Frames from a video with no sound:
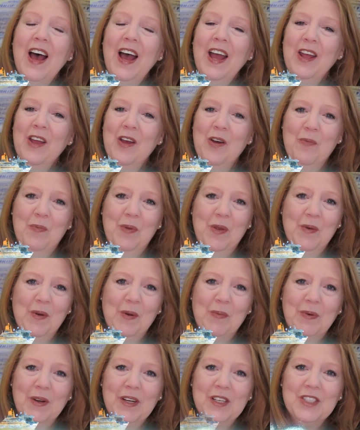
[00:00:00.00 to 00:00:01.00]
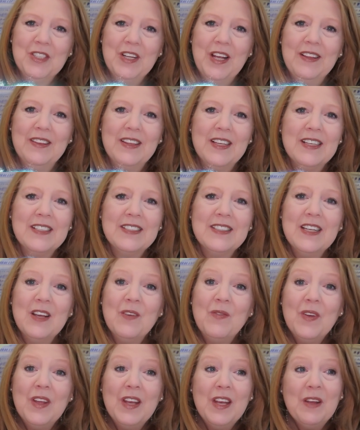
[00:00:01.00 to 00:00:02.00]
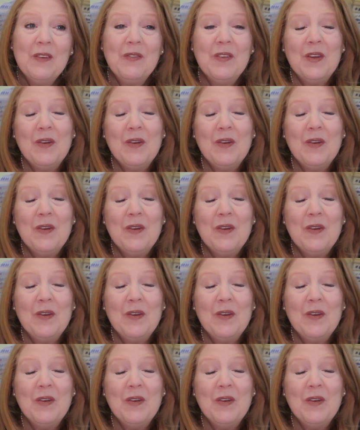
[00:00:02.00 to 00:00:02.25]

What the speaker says: I hope you appreciate this. If any of